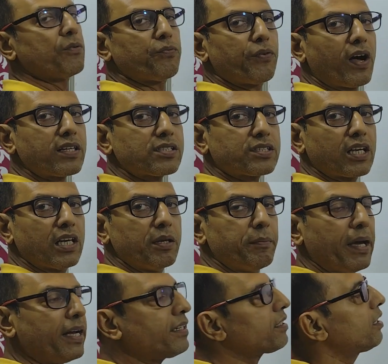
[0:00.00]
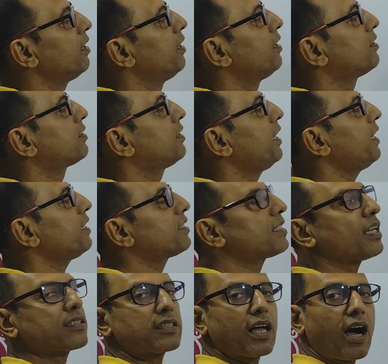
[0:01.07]
the first element, C is
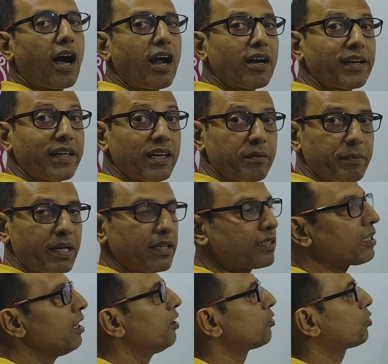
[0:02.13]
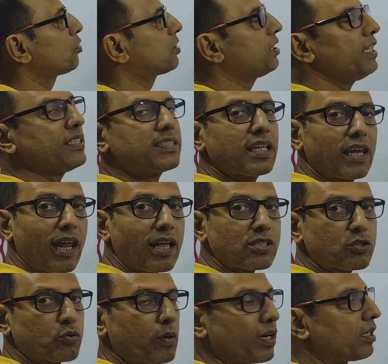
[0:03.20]
the third element, so C is the
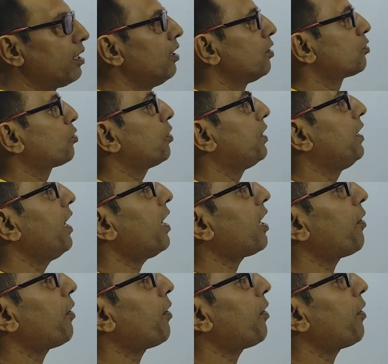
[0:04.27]
last one. So here